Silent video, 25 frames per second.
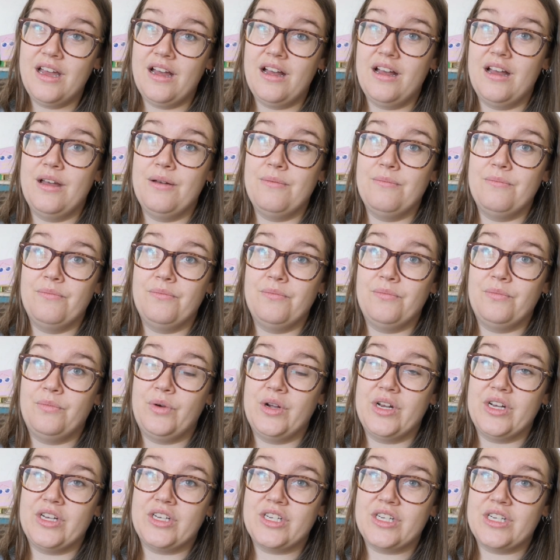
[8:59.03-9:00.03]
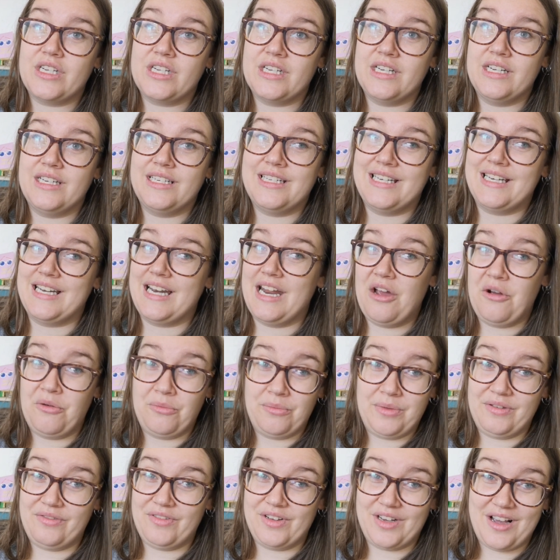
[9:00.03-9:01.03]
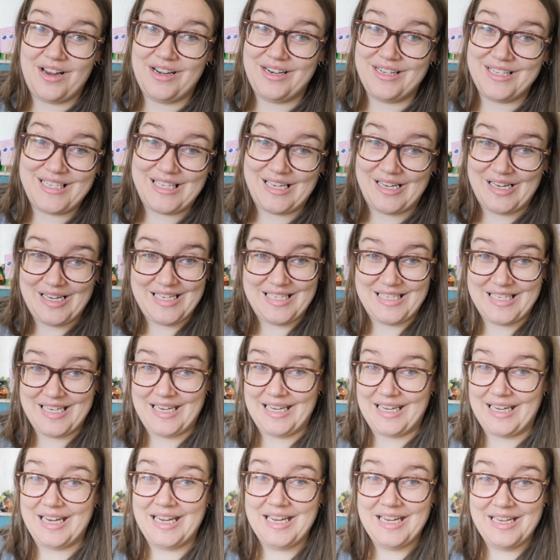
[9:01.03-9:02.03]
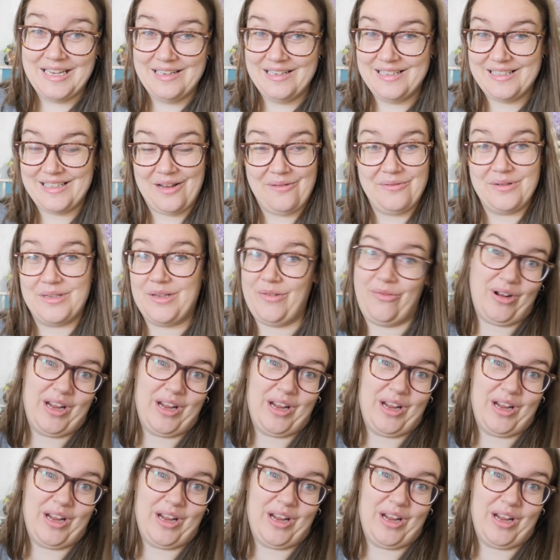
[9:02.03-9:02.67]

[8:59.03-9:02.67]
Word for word: um, which didn't help me for kind of sizing. I was